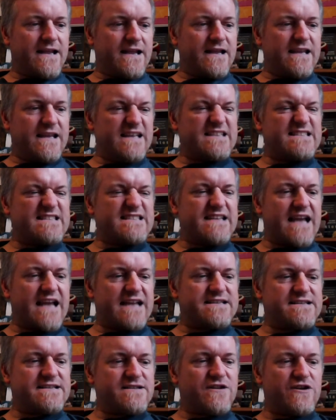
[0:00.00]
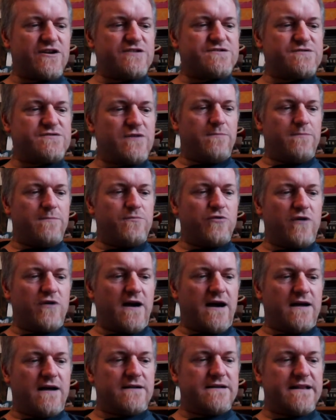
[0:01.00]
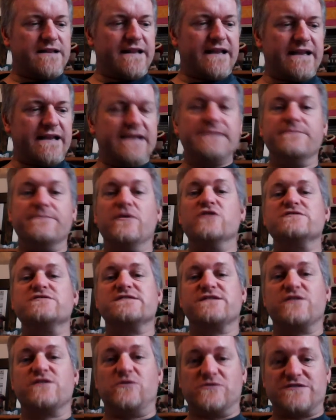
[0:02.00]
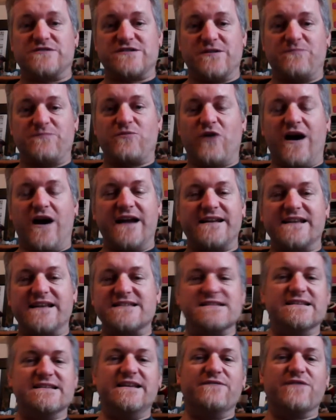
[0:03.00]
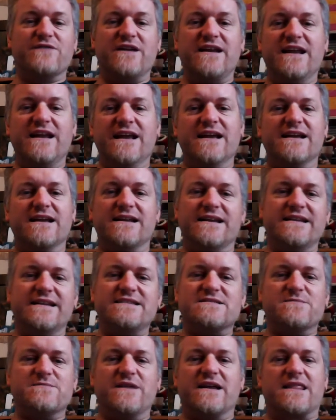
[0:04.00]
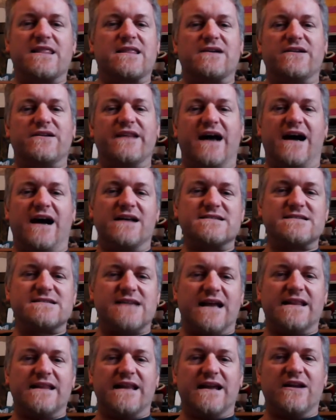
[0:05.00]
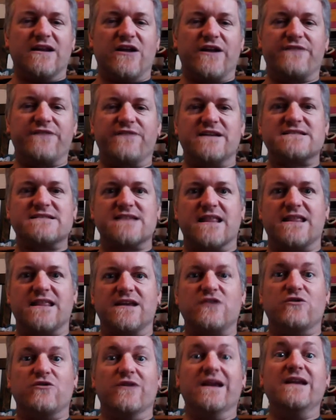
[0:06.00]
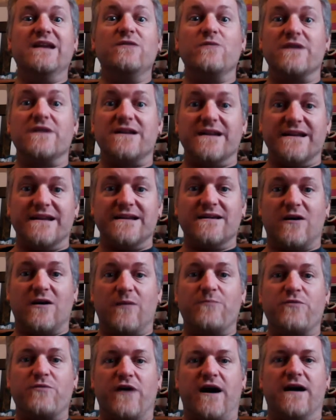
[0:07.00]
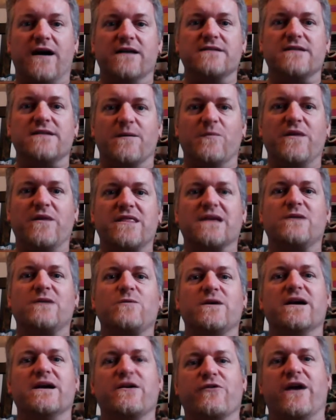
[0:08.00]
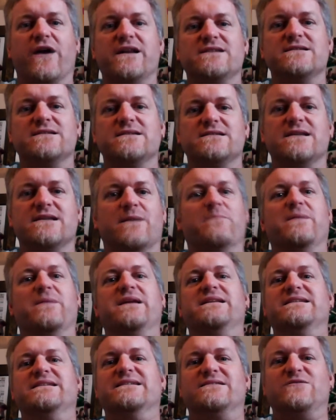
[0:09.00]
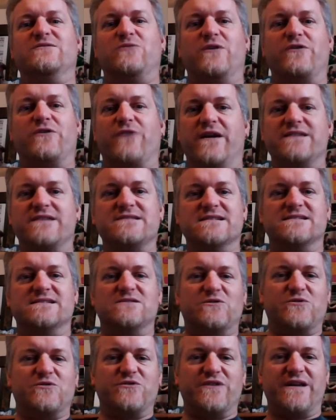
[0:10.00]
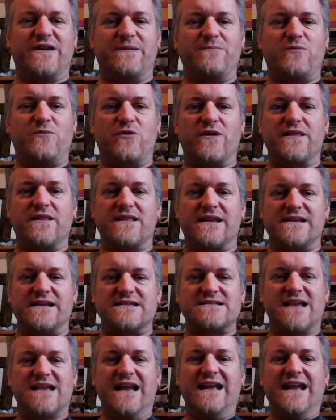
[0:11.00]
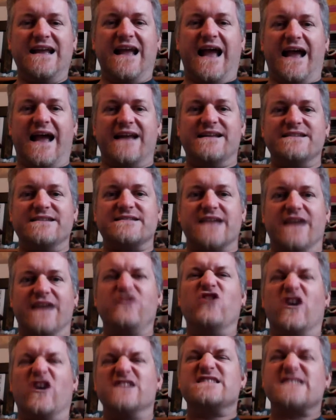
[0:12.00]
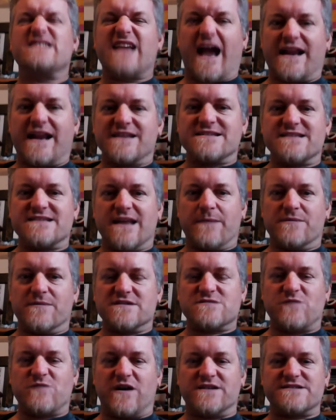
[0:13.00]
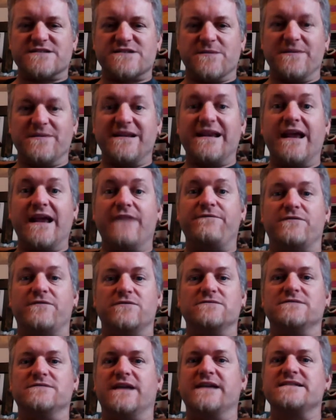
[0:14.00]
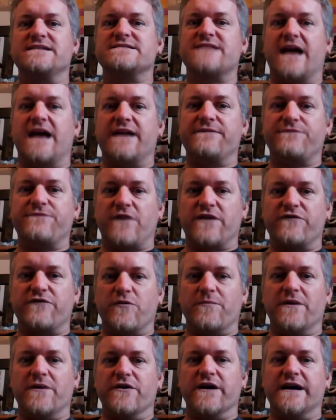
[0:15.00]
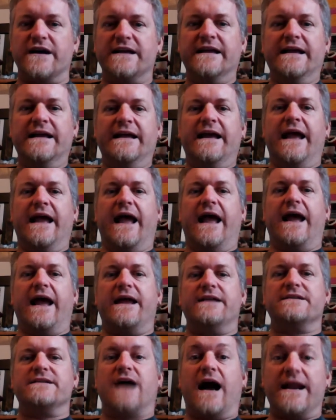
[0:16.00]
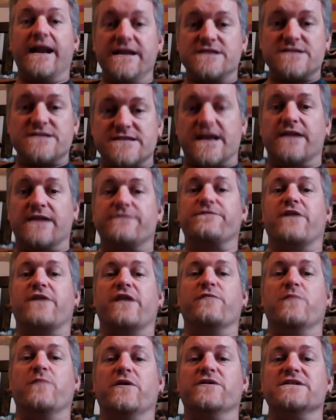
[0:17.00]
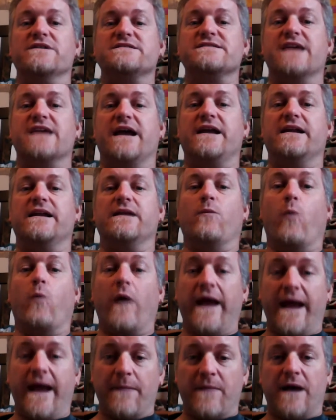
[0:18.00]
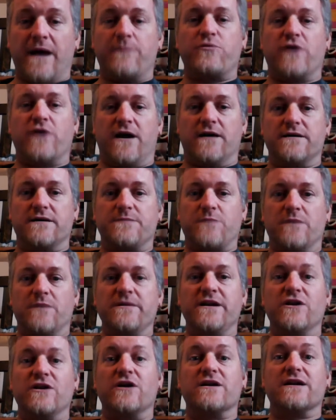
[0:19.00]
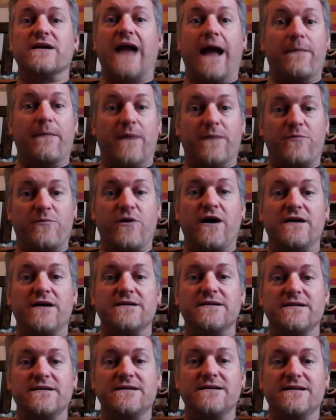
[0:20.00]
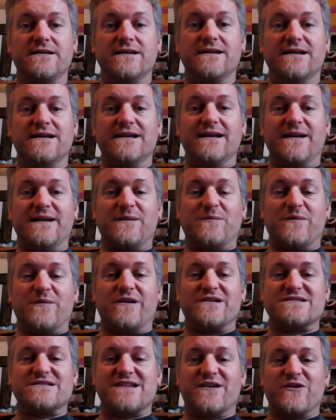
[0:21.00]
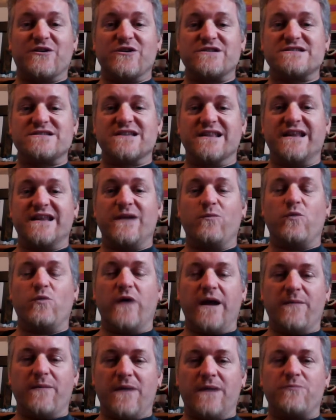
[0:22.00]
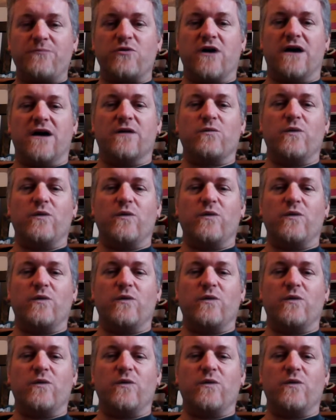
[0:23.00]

He has scattered those proud in their inmost thoughts. So pride doesn't even need to be a thing on the outside. There are a lot of us, I think, who inwardly are proud, and we think we are great, a big deal or a great deal or doing important things, and and God scatters them as well. So be careful. Like stand in front of a mirror, and I need to stand in front of a mirror and say, where am I proud? Probably not. Am I proud? because I know it's in there. Where my pride?